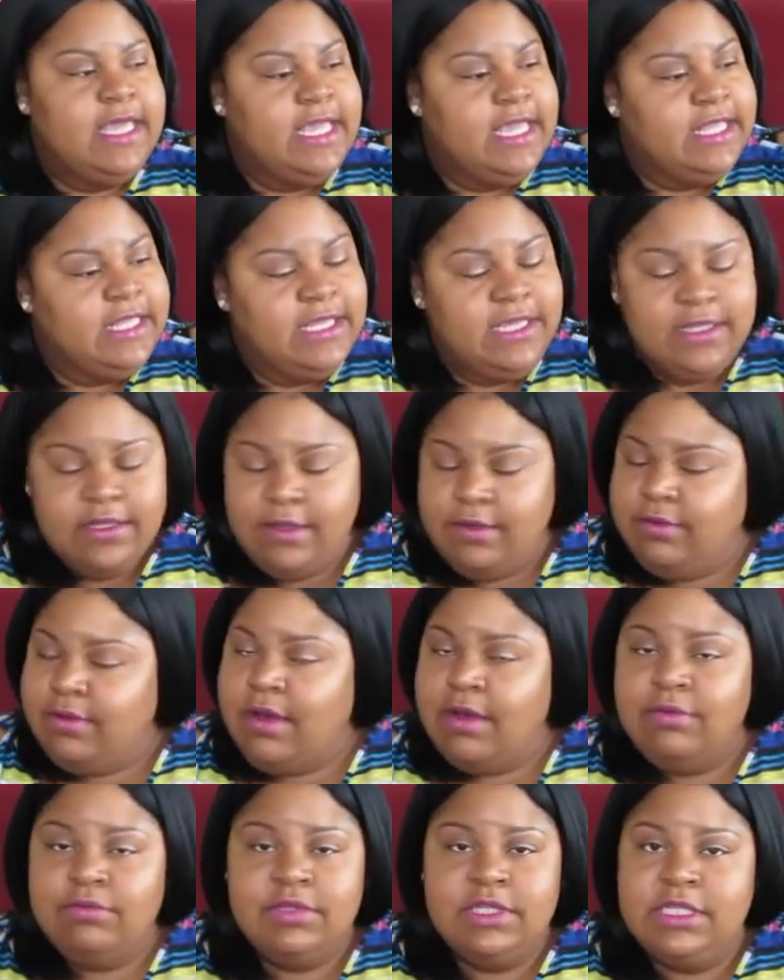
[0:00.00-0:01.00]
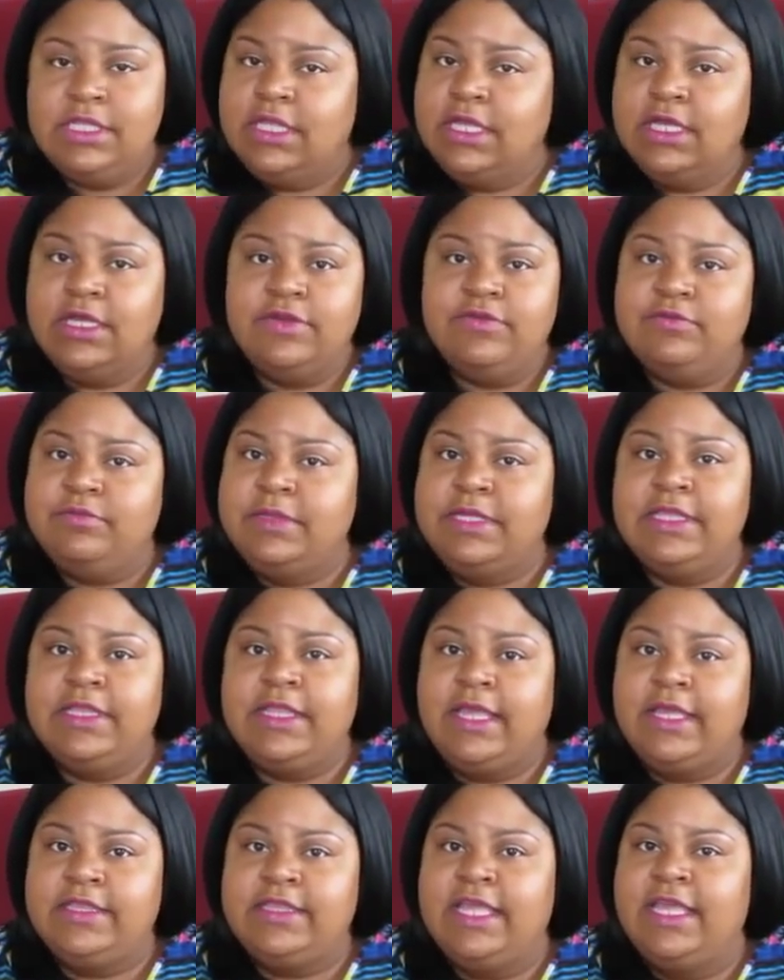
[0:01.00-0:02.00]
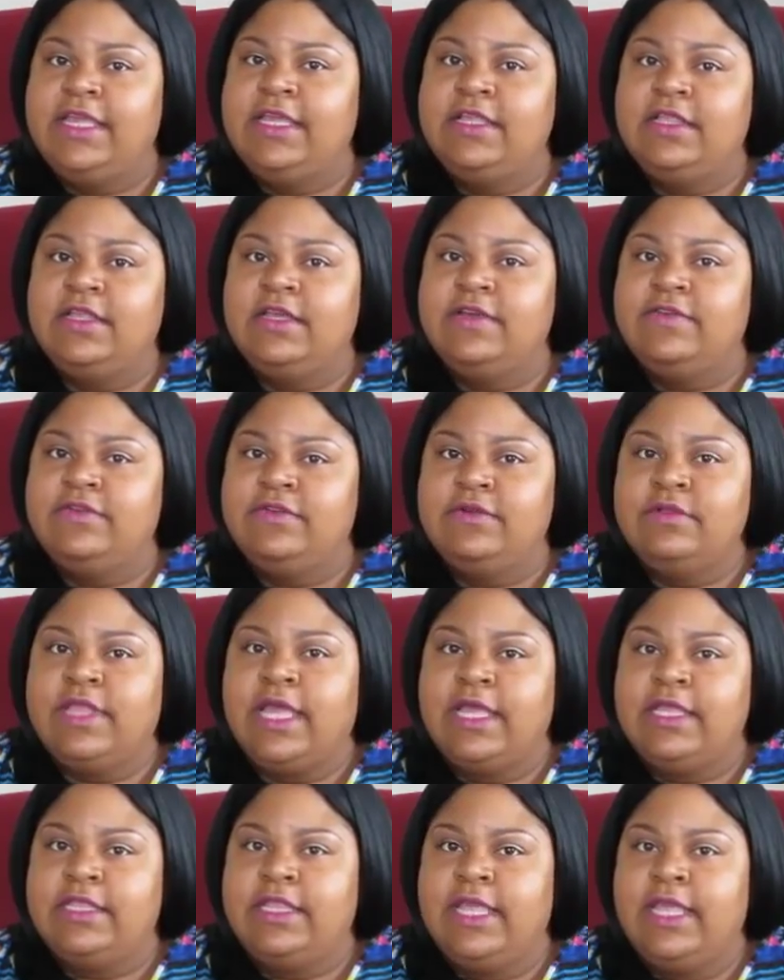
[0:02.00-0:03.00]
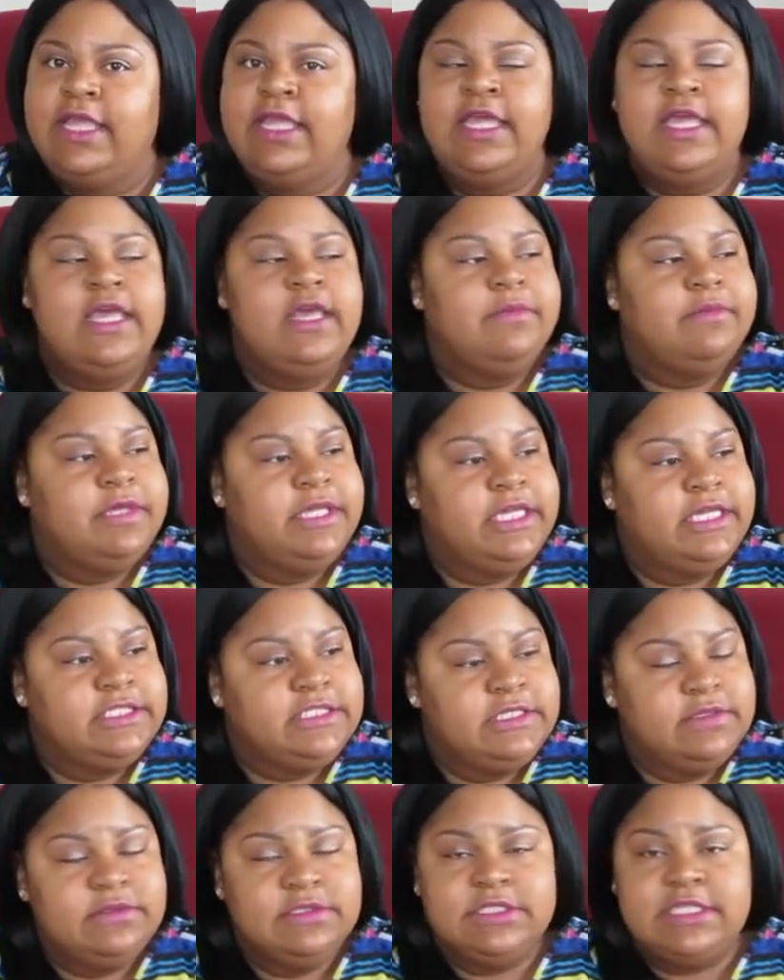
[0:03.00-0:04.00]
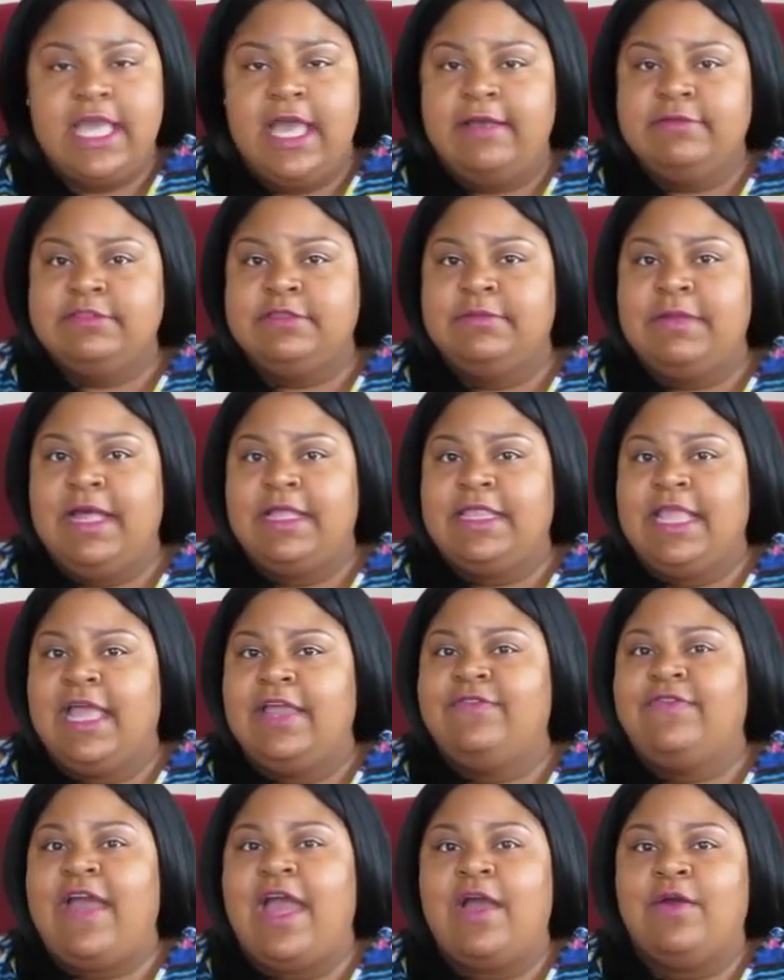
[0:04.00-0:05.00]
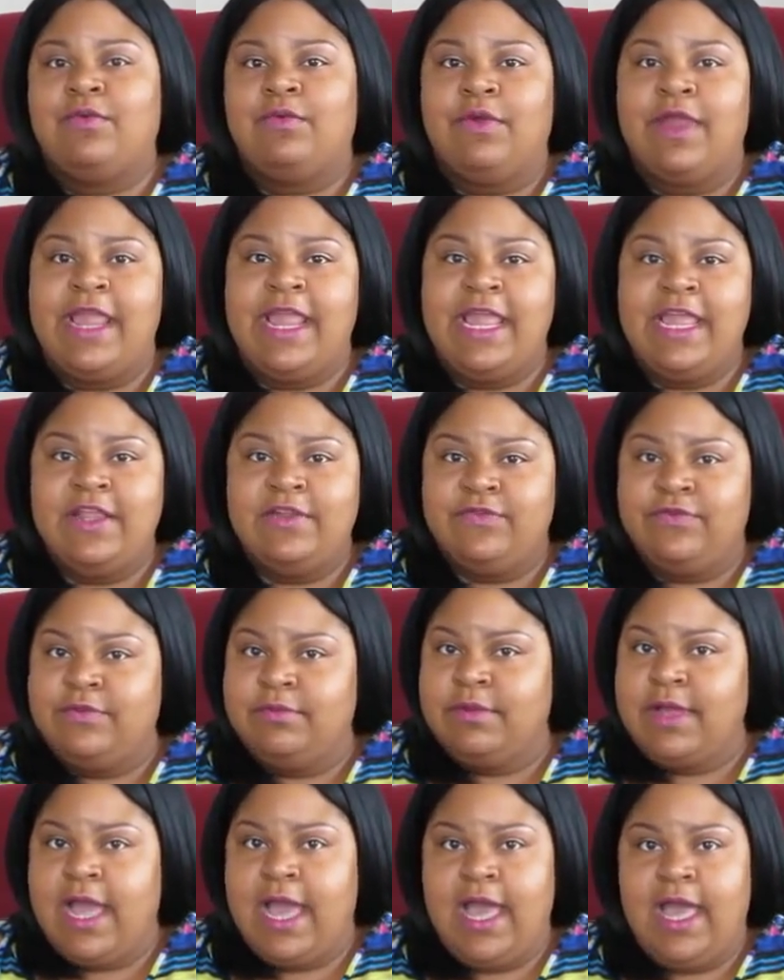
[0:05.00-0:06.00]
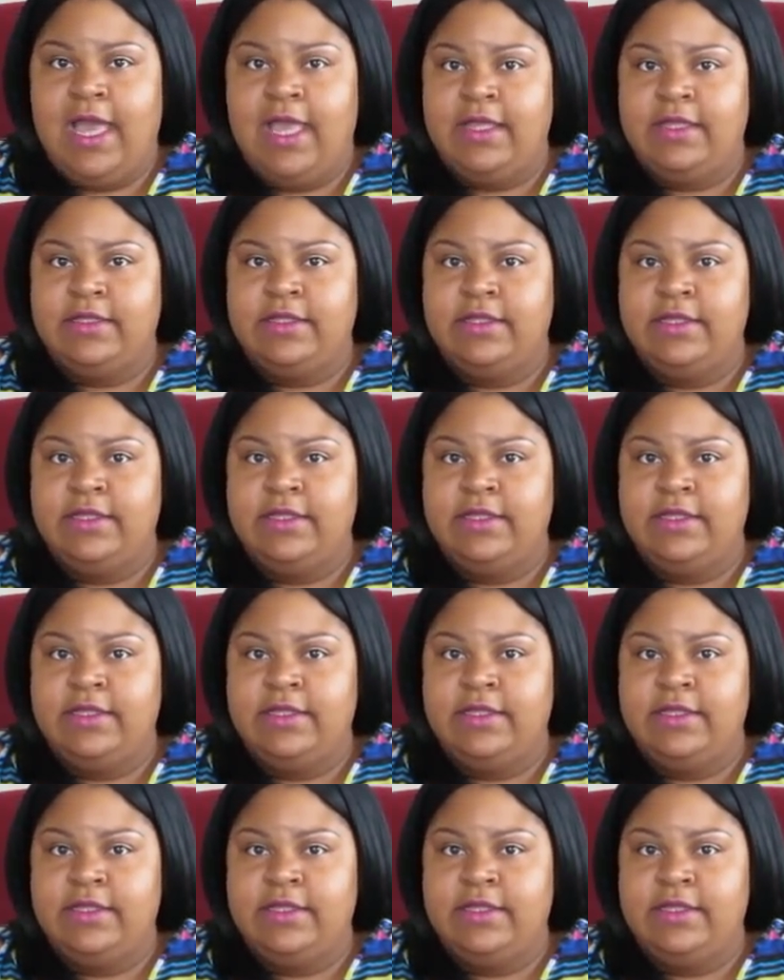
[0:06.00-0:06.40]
And he don't only love me like that. He loves you like that. Because it was times in my life I ran from God.